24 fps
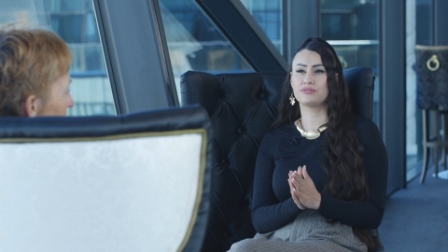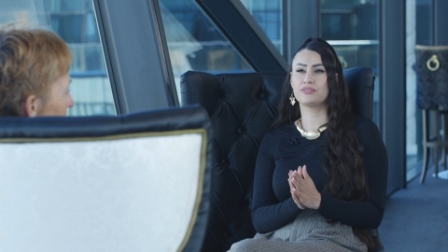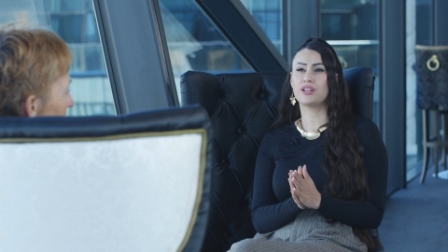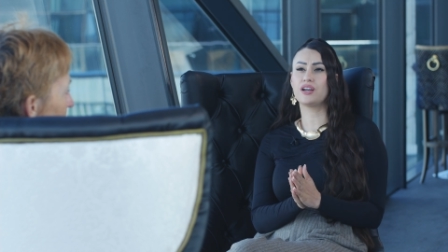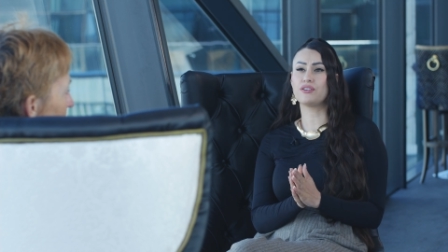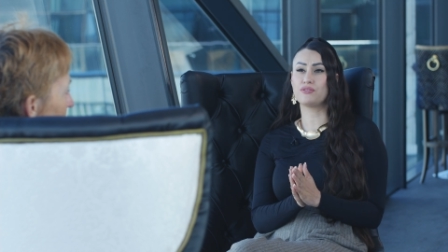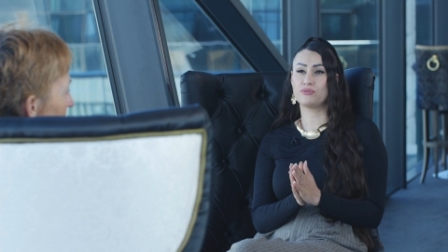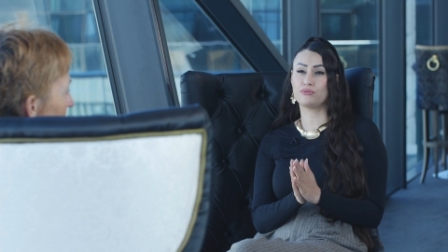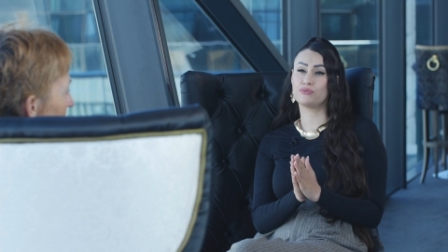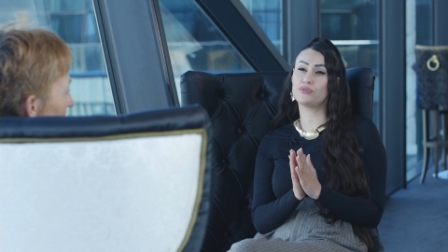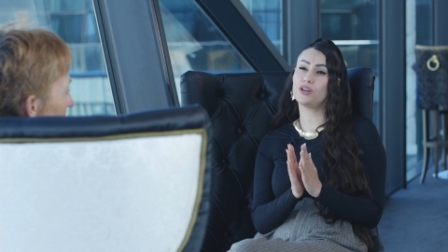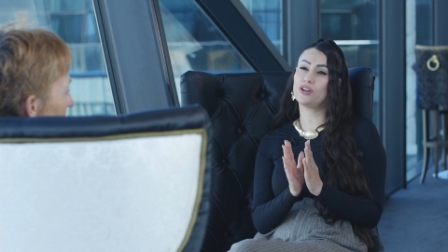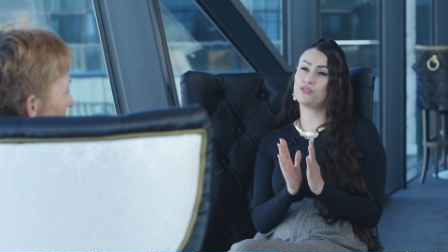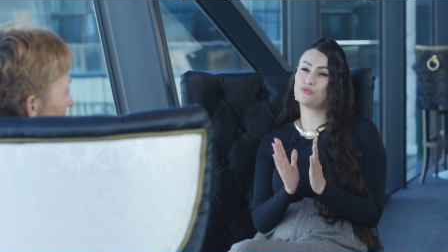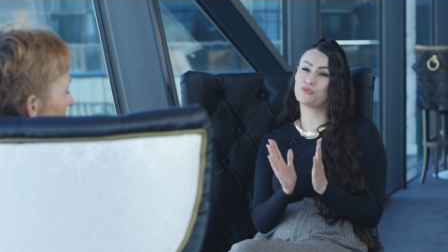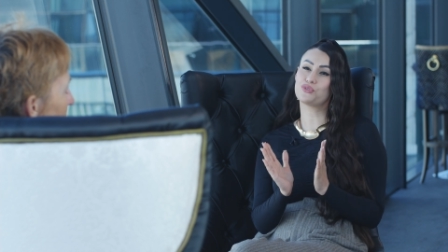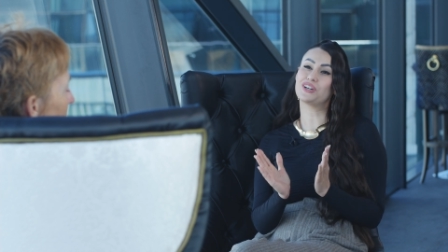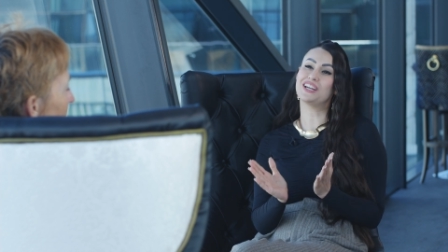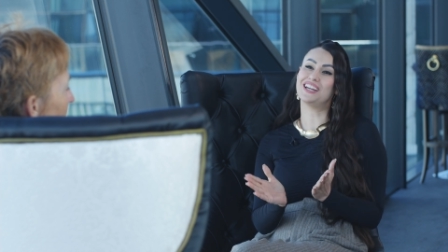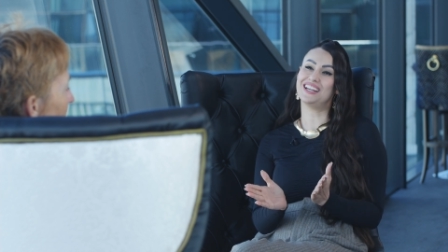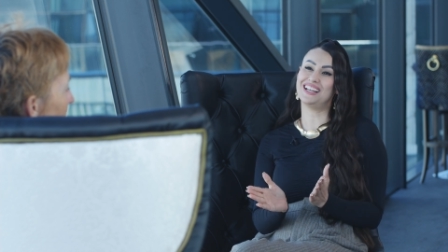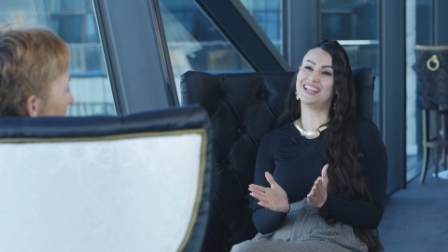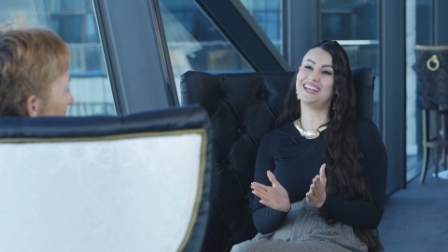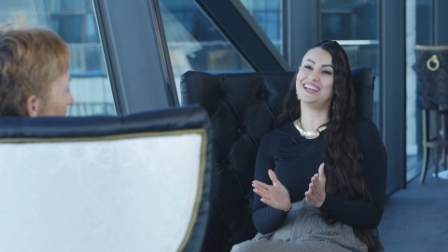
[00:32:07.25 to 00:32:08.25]
Like, like
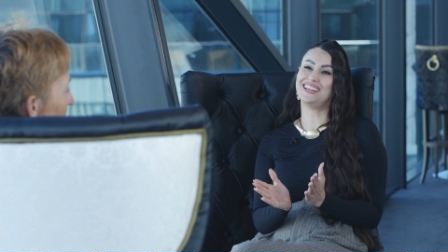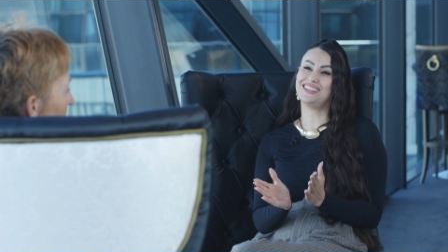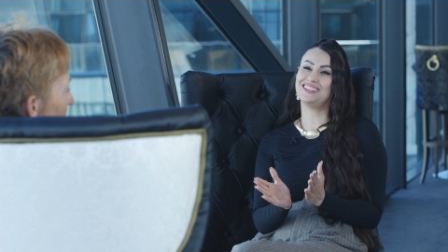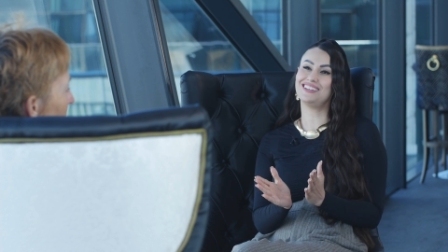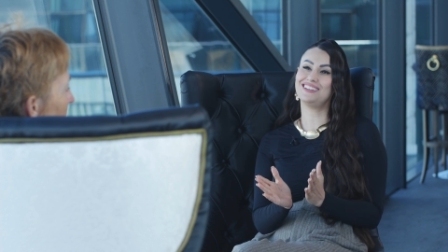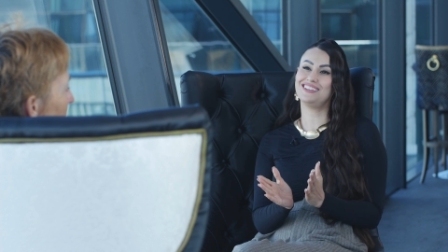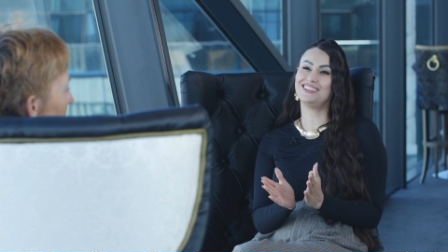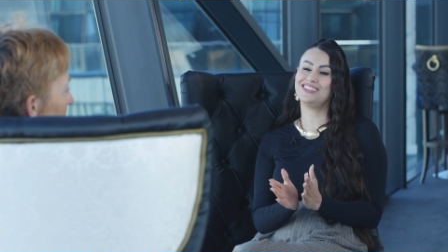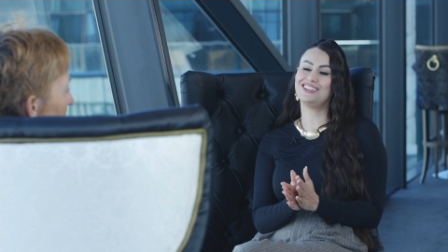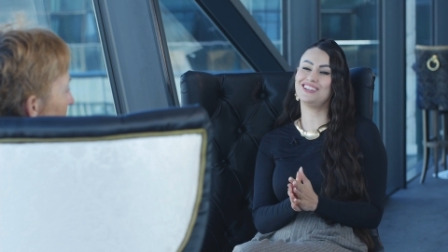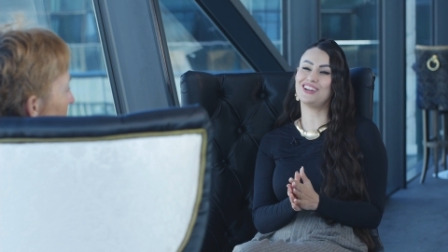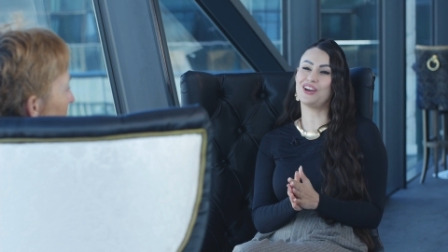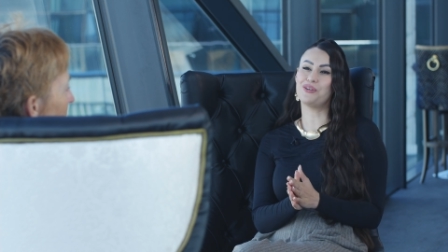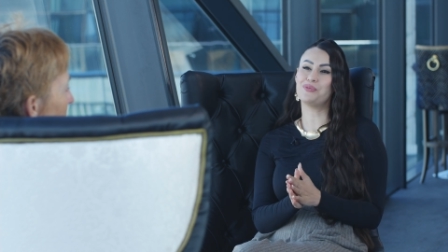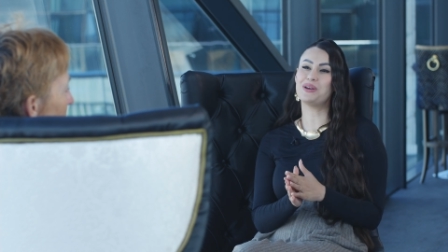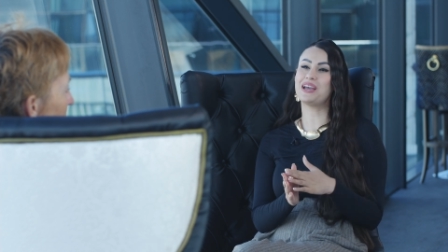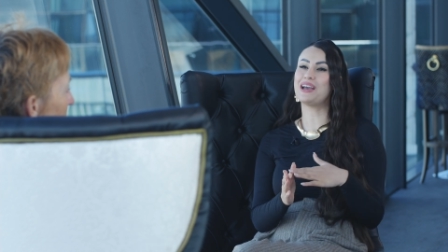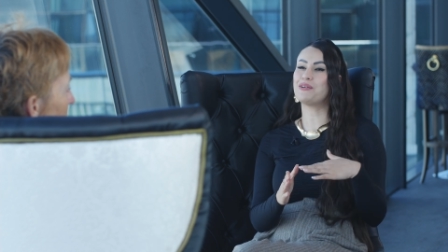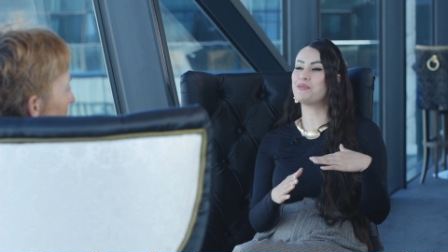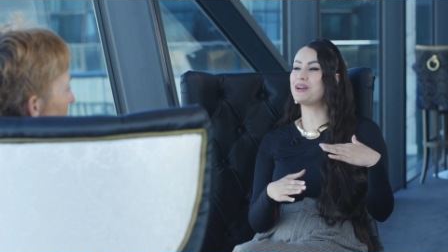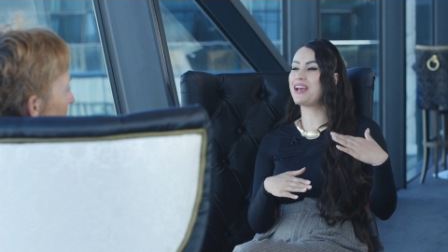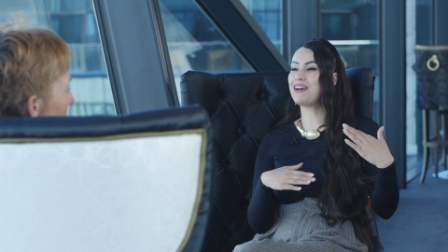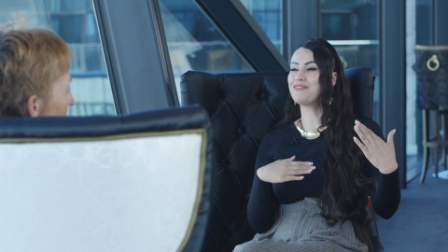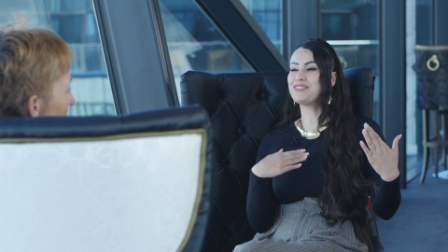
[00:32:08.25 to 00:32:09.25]
really, yeah. you know,
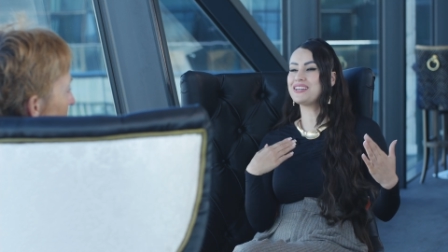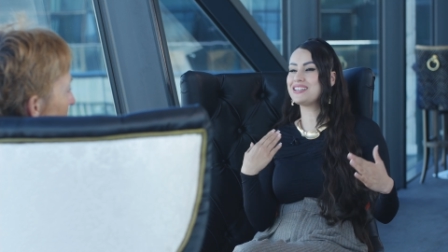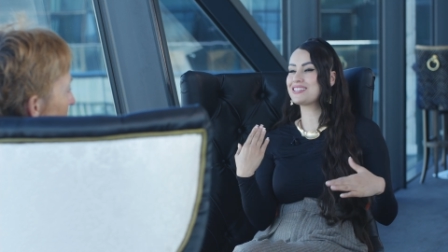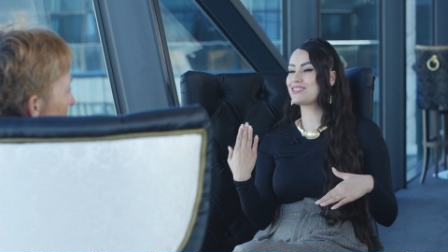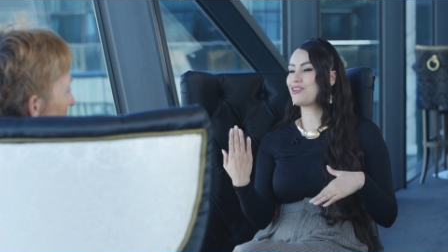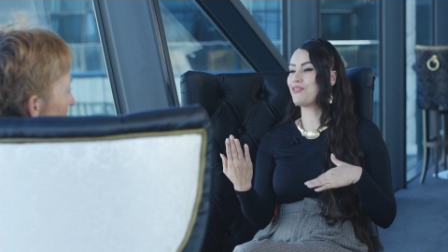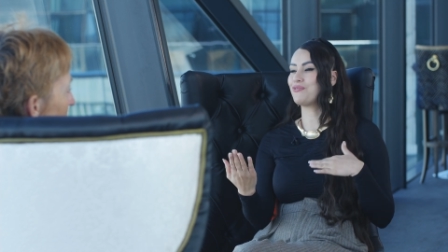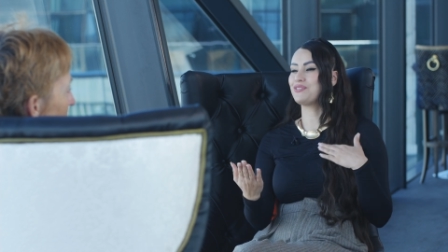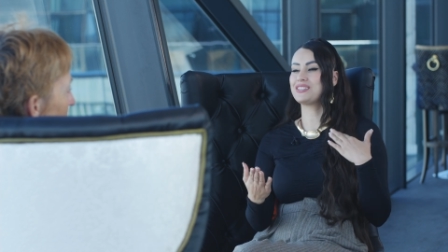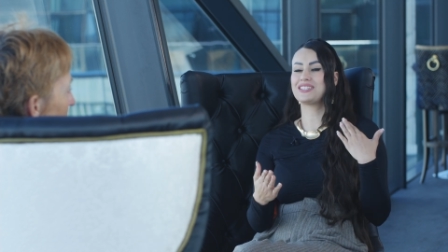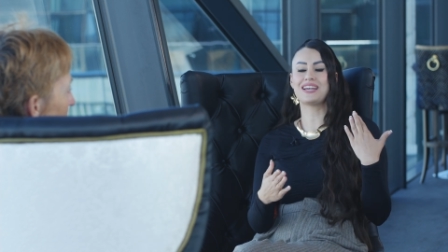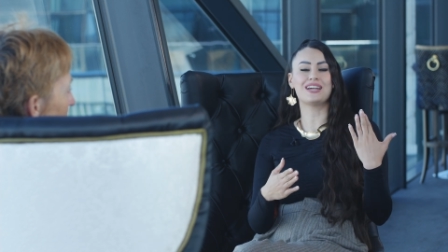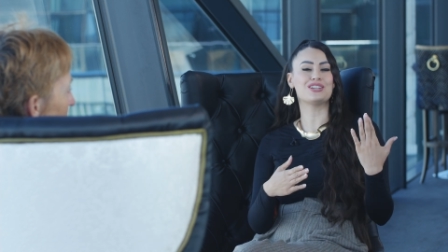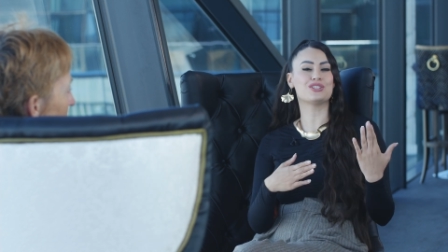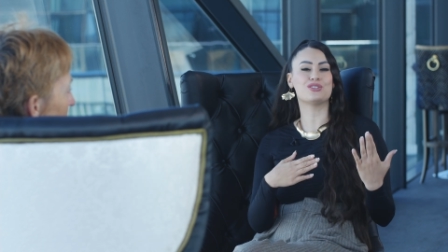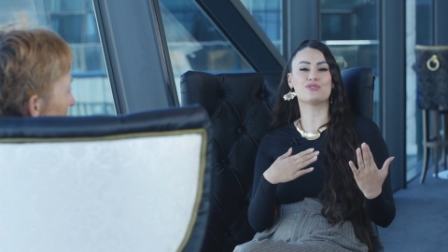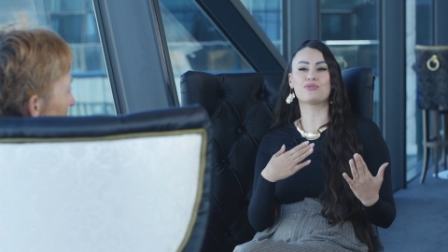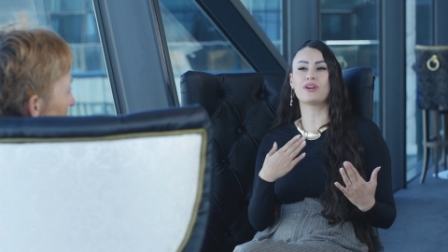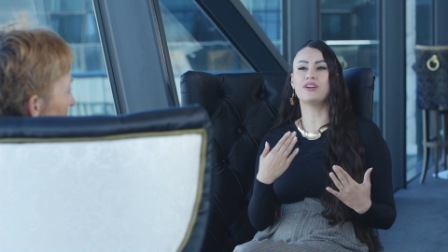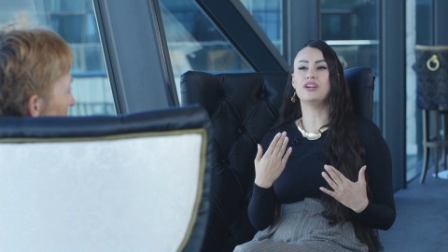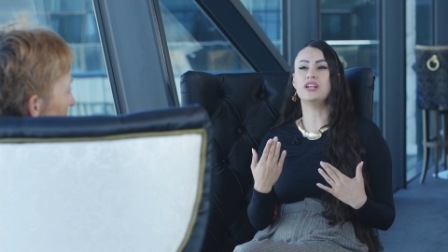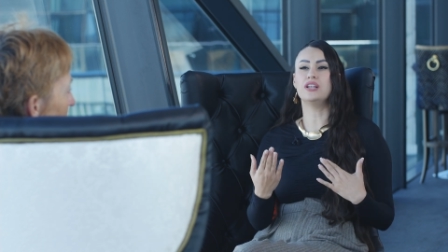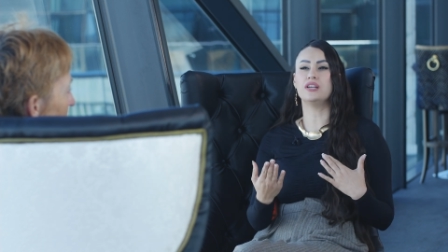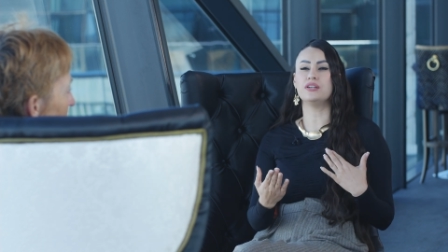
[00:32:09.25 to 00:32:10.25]
we, we have these conversations
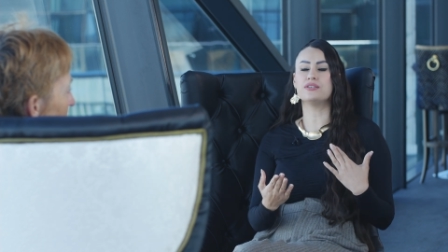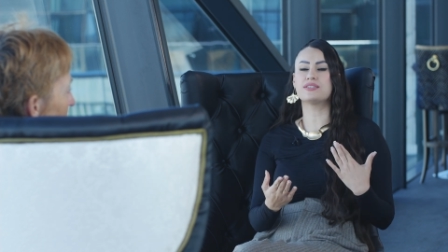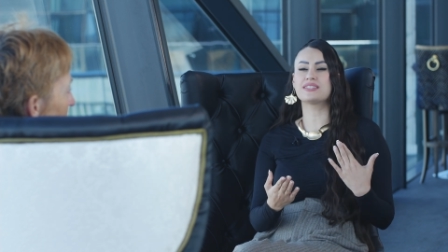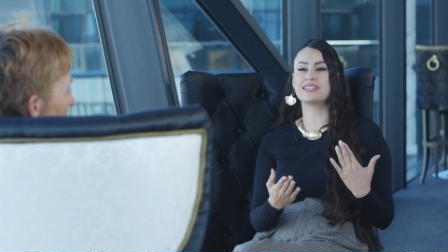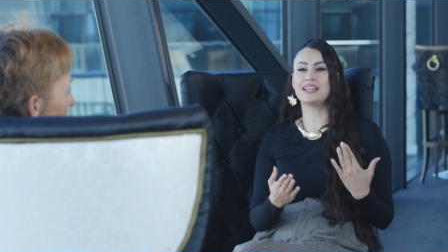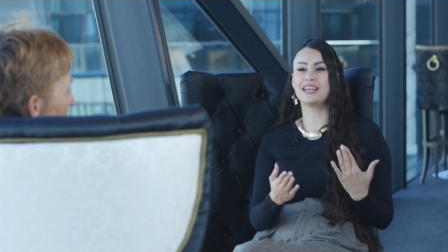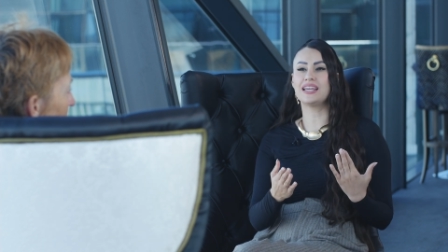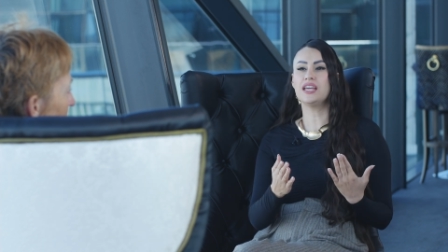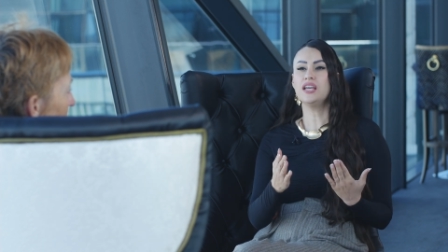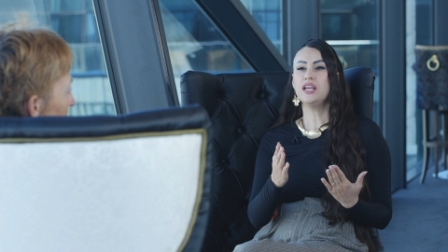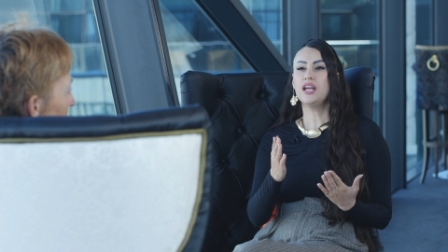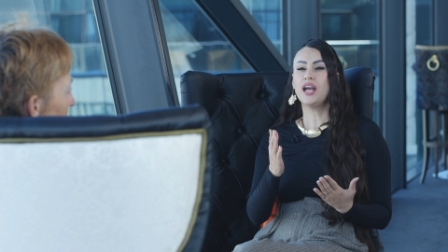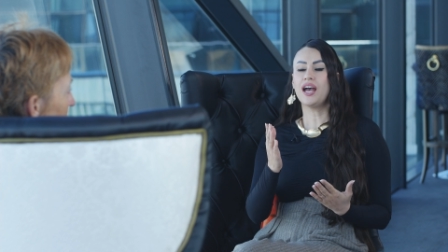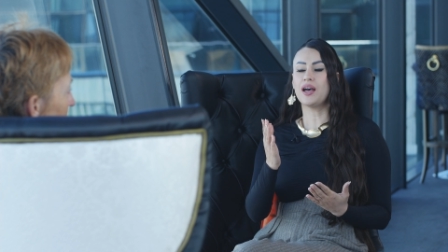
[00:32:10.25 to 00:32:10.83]
very loosely,